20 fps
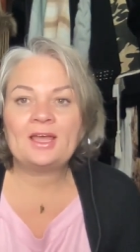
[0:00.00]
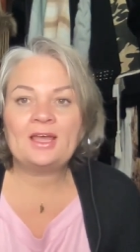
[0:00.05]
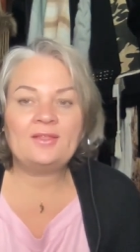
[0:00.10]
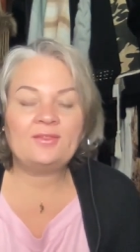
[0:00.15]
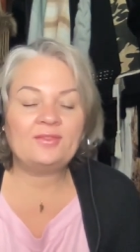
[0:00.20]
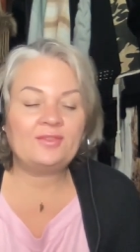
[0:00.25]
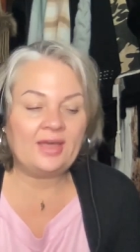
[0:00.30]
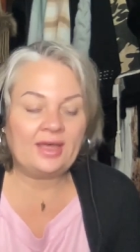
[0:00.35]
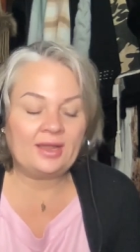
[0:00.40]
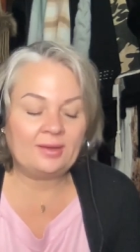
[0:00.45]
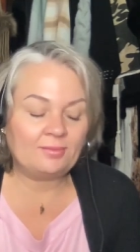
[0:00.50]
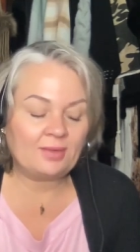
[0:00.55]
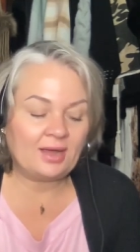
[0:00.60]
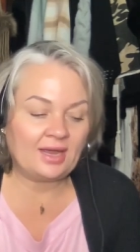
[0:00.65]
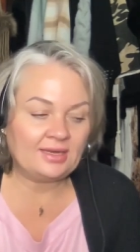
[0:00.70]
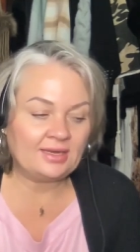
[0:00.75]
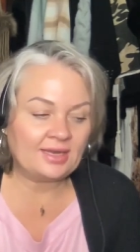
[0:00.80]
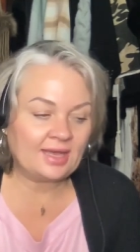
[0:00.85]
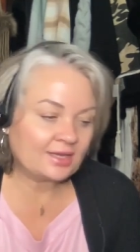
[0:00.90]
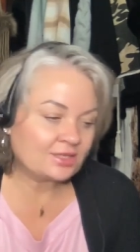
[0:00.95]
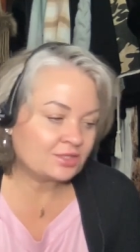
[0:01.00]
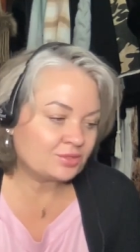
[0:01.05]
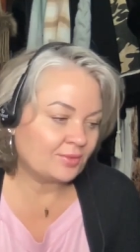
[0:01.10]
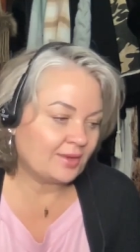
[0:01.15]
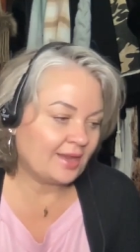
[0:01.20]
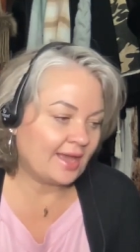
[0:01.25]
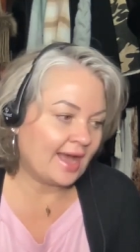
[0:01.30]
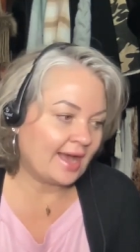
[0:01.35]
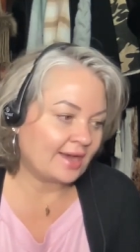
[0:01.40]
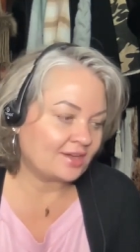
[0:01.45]
And then my next
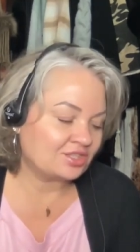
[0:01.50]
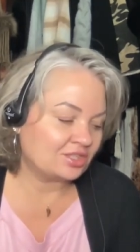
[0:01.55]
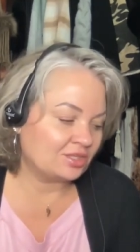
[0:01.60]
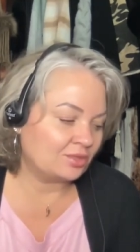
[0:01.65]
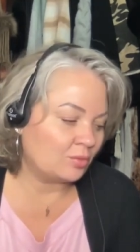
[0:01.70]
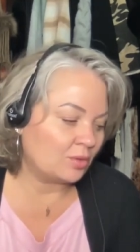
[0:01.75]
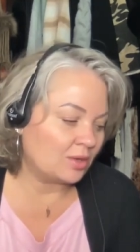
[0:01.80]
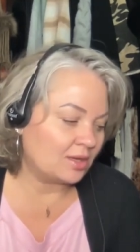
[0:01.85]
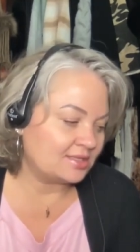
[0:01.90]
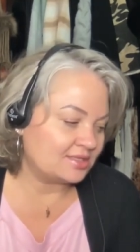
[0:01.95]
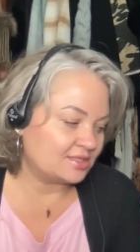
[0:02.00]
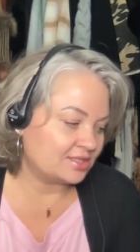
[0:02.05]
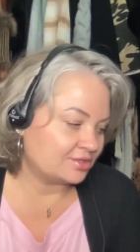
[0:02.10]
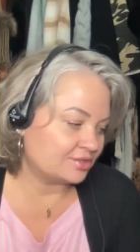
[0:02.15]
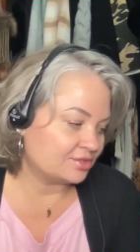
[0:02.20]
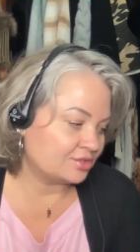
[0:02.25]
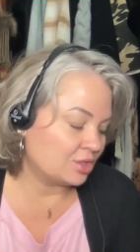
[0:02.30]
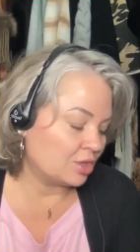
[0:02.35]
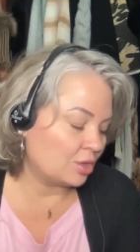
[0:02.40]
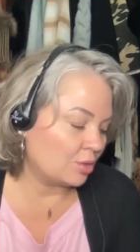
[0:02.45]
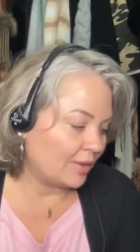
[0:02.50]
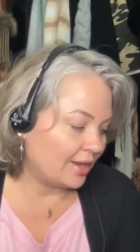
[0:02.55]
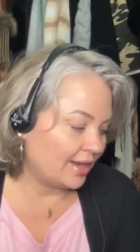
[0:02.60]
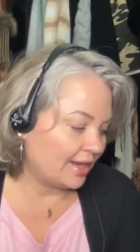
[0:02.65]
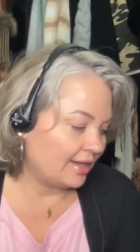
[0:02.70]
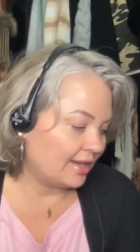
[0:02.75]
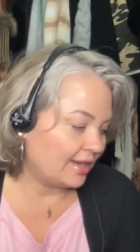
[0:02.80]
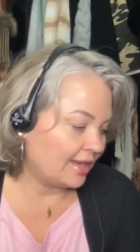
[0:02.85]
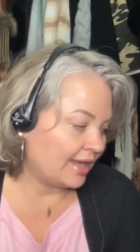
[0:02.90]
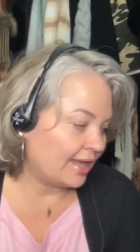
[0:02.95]
reaction was there's no
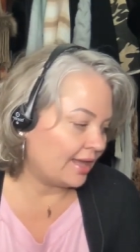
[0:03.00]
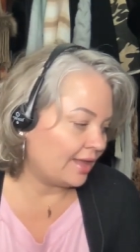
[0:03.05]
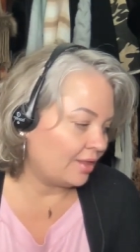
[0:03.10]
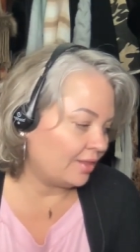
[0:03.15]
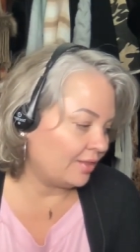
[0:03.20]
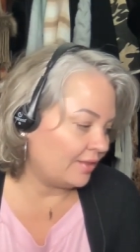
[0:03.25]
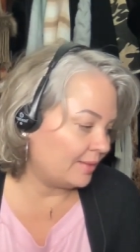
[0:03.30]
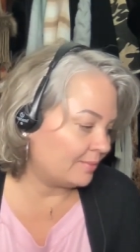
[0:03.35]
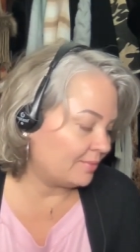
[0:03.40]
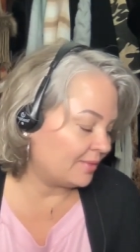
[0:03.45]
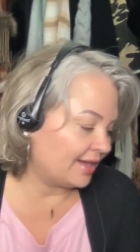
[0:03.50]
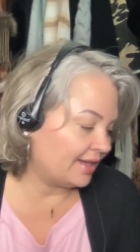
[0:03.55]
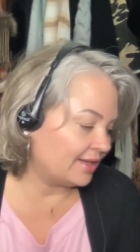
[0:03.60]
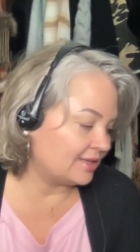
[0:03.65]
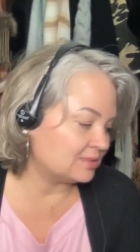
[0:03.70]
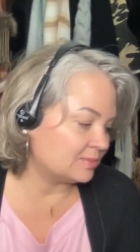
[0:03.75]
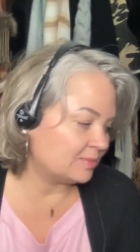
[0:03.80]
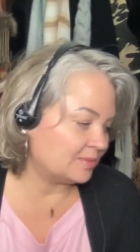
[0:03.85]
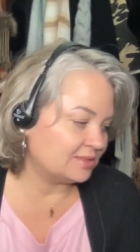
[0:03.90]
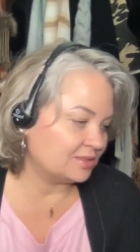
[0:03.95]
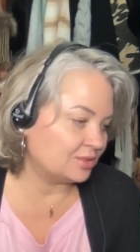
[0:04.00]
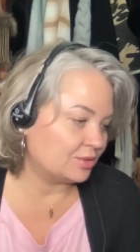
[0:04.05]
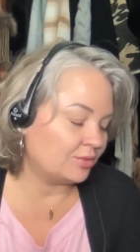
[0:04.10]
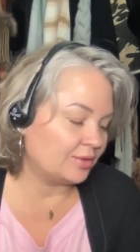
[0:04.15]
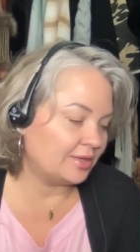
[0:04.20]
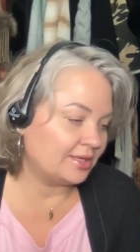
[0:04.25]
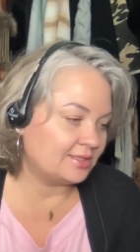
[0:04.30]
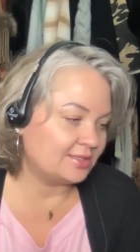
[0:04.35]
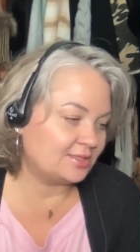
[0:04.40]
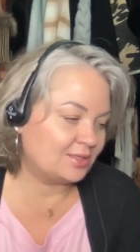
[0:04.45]
way in hell that my husband's
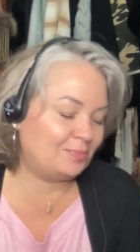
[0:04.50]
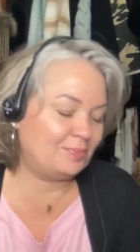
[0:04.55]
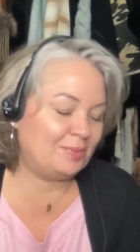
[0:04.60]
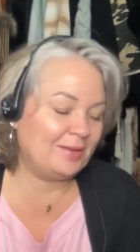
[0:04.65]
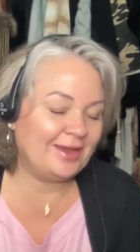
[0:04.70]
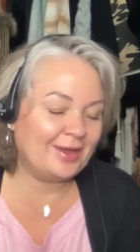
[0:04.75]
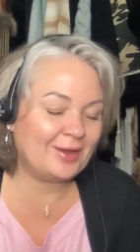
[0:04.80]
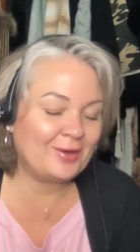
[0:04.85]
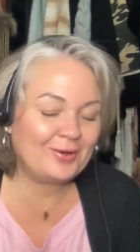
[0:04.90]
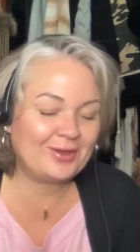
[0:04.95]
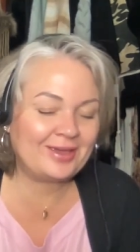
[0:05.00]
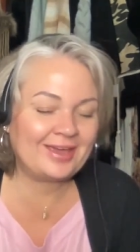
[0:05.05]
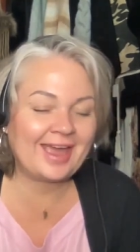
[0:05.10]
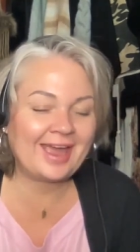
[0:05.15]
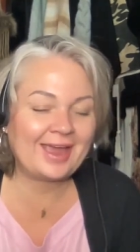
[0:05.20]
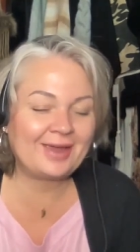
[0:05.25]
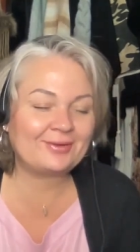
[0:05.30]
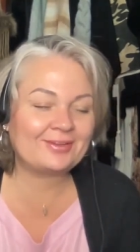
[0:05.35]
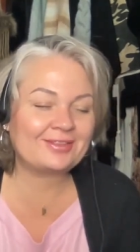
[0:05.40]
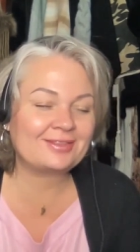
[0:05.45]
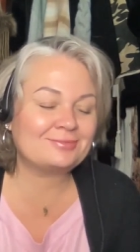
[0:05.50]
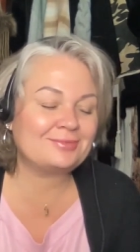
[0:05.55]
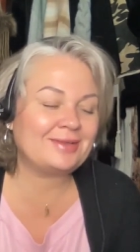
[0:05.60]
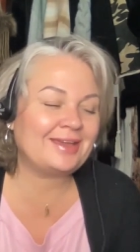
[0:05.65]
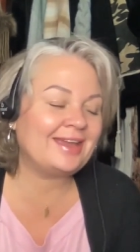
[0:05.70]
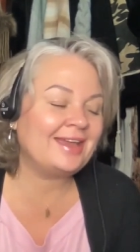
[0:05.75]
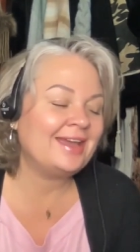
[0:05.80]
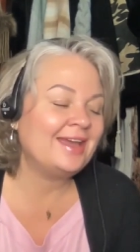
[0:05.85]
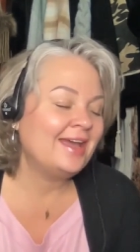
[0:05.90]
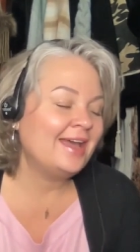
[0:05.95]
going to be okay with
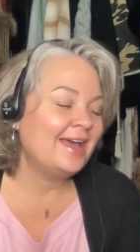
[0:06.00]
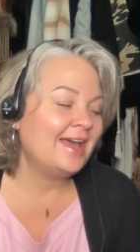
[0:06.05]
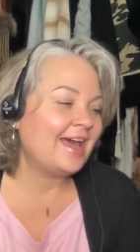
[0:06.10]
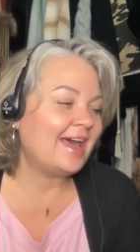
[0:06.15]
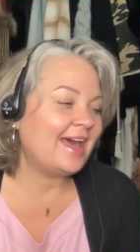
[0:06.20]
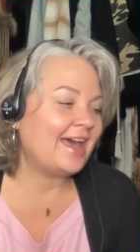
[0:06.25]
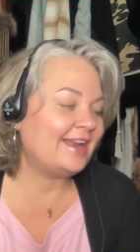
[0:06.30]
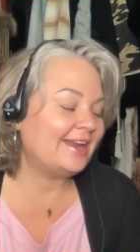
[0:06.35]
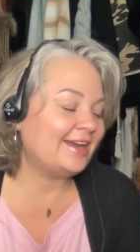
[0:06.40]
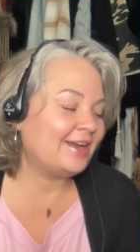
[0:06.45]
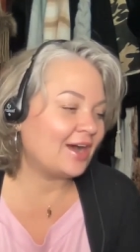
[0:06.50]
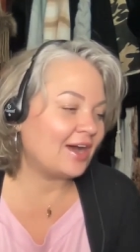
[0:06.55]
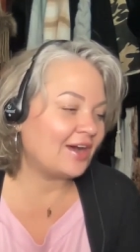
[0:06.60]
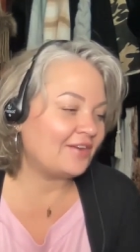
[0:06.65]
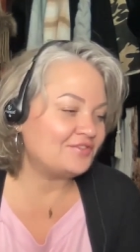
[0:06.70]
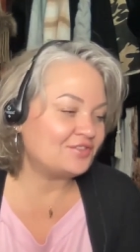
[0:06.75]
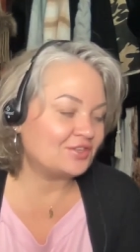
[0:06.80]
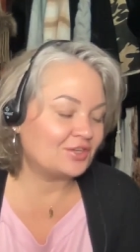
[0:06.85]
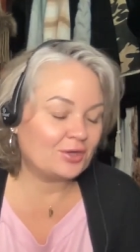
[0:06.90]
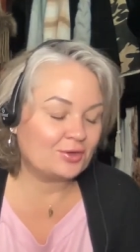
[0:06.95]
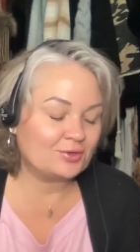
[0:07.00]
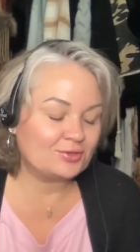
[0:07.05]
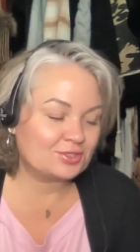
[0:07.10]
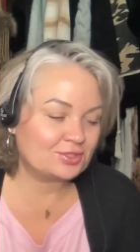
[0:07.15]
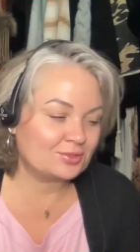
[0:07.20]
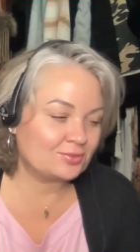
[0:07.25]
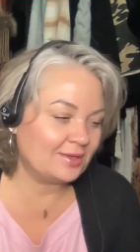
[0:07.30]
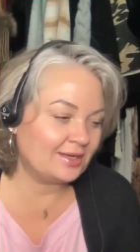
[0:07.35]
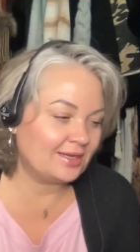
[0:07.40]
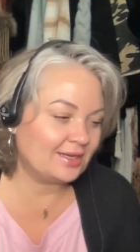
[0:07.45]
me heading off to
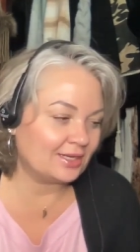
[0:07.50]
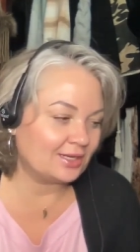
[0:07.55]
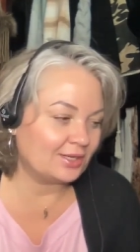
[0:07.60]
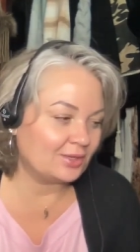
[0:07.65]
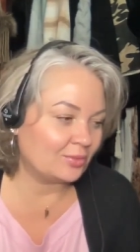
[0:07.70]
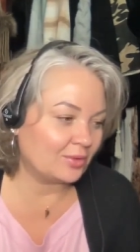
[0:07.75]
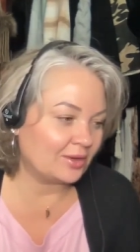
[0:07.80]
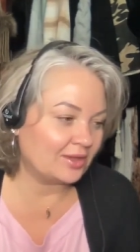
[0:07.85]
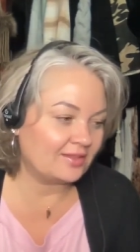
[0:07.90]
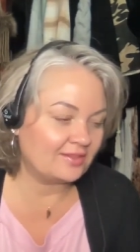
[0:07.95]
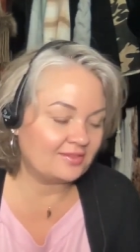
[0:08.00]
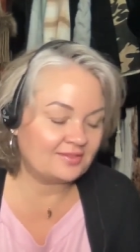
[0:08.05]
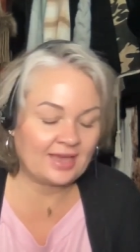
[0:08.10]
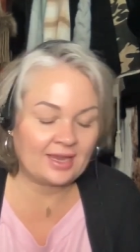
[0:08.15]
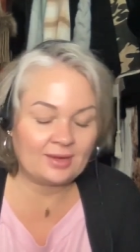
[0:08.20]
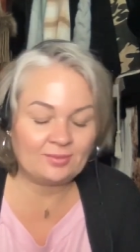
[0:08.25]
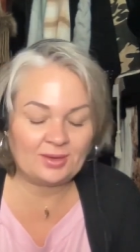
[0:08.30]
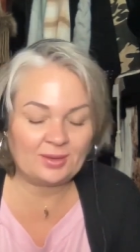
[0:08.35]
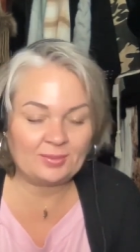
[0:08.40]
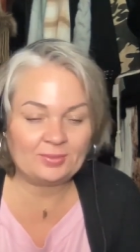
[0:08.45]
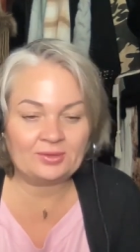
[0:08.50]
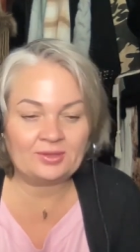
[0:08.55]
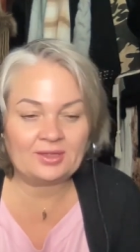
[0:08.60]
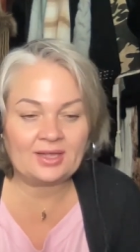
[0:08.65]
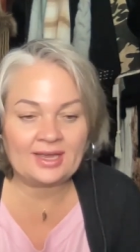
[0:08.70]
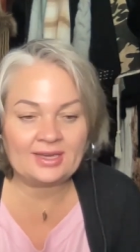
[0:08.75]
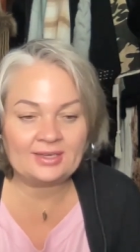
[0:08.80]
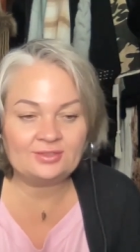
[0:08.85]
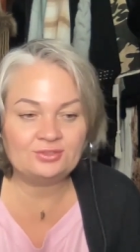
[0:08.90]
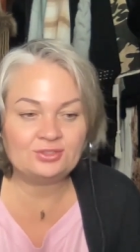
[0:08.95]
Costa Rica with 10 people
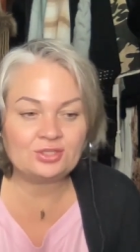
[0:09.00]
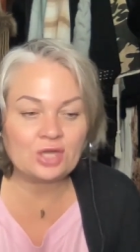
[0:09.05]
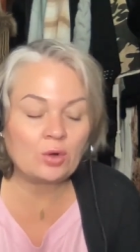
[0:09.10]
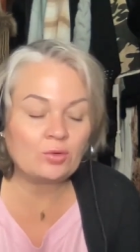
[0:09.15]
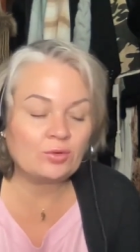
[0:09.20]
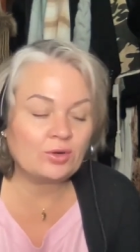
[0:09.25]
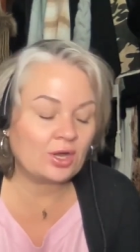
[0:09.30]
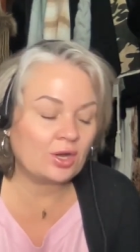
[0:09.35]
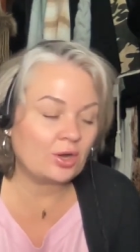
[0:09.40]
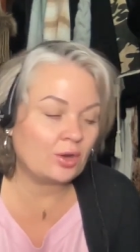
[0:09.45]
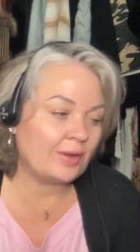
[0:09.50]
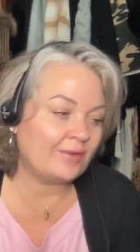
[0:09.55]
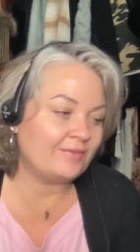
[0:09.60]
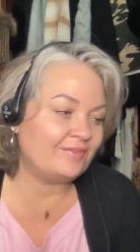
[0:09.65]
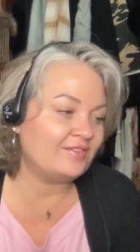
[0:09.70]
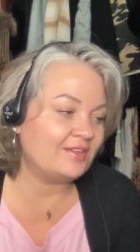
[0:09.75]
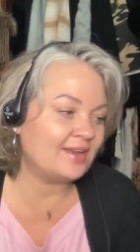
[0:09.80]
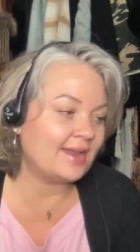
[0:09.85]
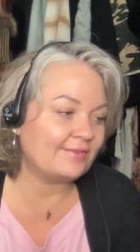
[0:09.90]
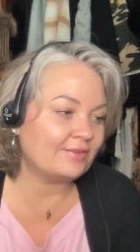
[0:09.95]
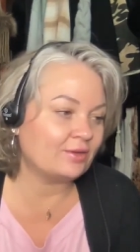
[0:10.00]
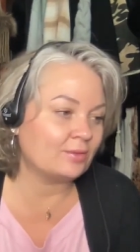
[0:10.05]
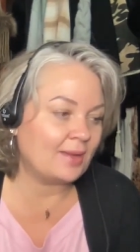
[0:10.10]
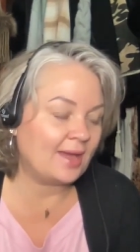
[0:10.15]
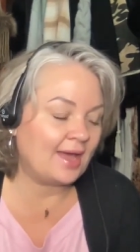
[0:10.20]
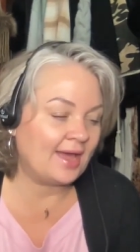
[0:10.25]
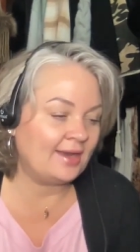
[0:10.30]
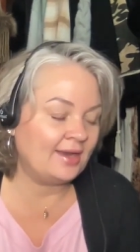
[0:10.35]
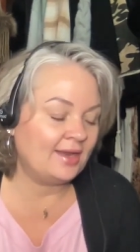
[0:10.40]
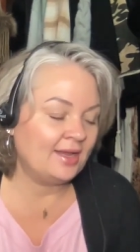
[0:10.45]
I don't know, have never
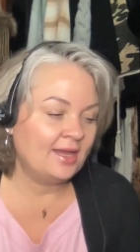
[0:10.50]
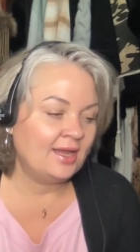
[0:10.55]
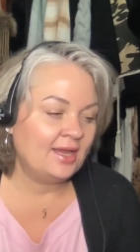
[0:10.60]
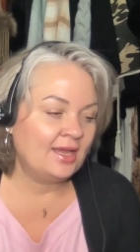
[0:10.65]
met,